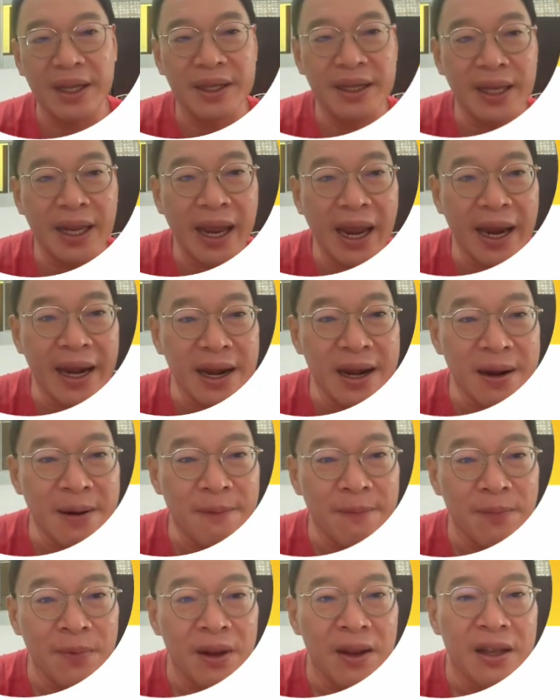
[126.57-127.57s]
10
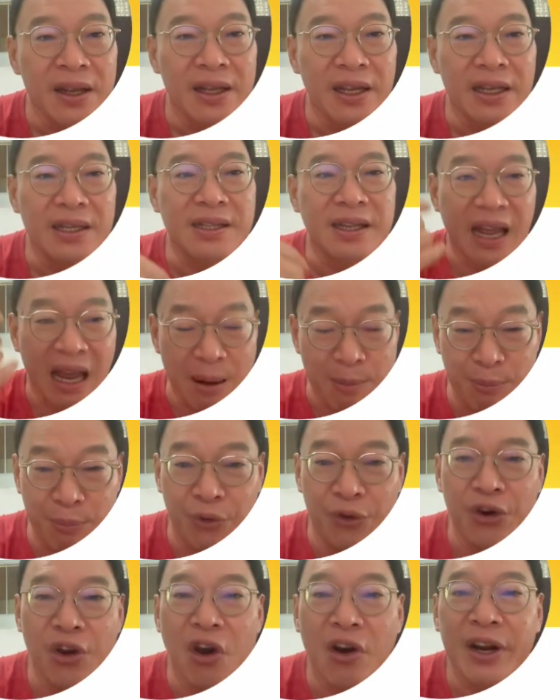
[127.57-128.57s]
is the
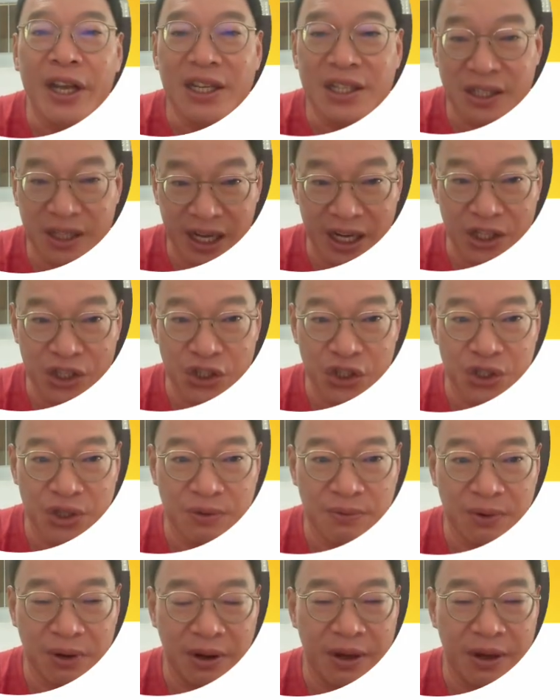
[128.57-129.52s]
embryonic stage.